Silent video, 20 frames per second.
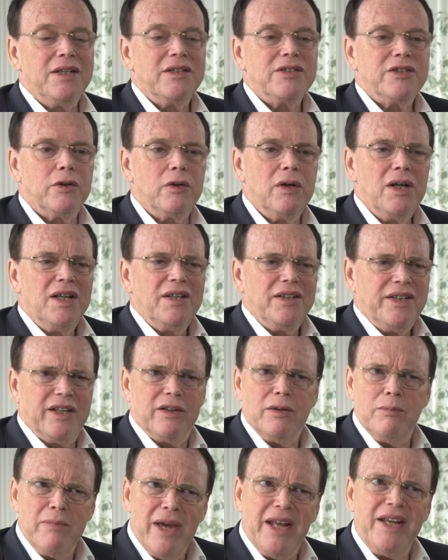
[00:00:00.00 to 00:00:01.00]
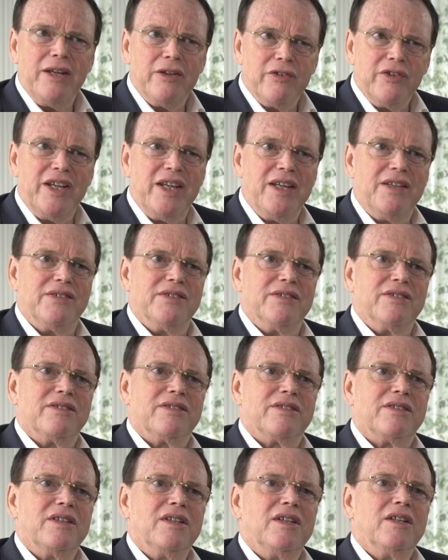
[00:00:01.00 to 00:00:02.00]
So there are many
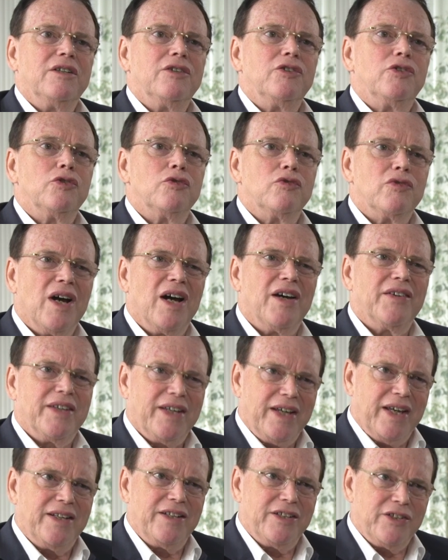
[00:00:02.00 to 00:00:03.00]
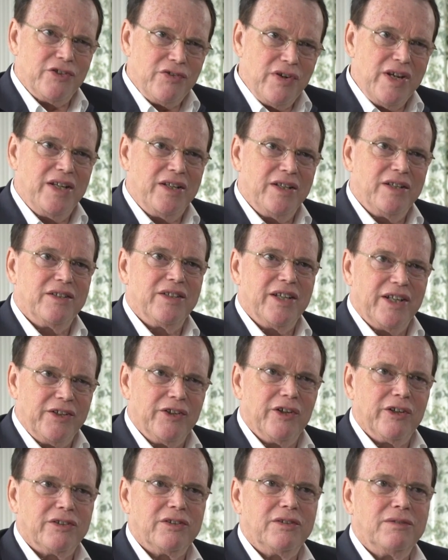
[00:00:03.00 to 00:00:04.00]
reasons to rather get it treated than
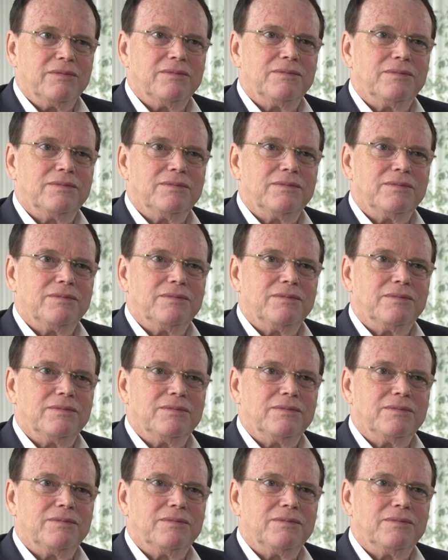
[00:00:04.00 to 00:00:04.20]
not.